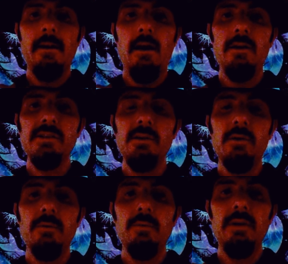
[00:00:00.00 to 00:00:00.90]

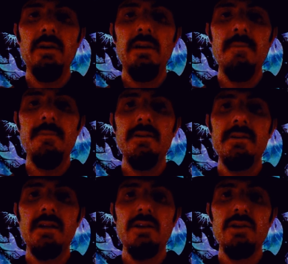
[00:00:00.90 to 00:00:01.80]
Also, we can keep the
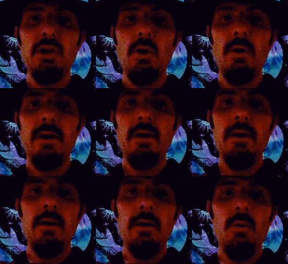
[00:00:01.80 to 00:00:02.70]
discussion going
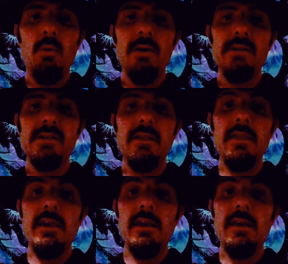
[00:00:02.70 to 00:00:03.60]
once
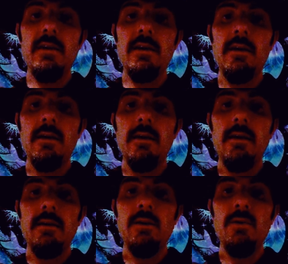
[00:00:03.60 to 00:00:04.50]
the
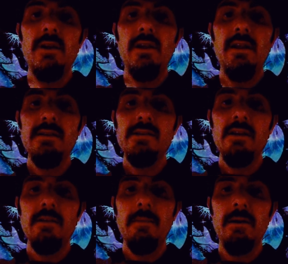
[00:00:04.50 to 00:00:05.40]
unit is
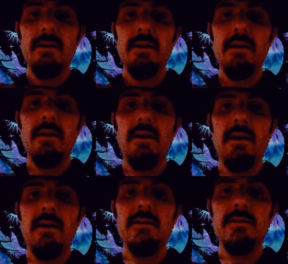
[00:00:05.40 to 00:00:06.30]
on the market
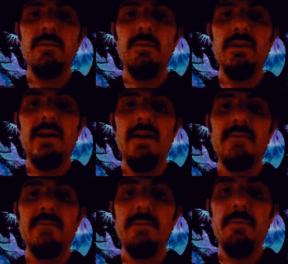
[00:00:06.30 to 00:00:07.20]
and we have
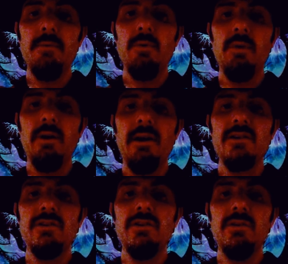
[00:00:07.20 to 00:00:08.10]
some people who are
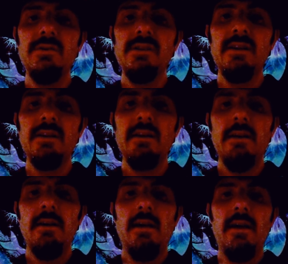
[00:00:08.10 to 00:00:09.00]
actually using it,
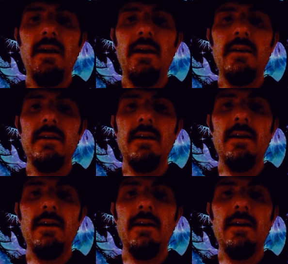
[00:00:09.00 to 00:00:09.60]
and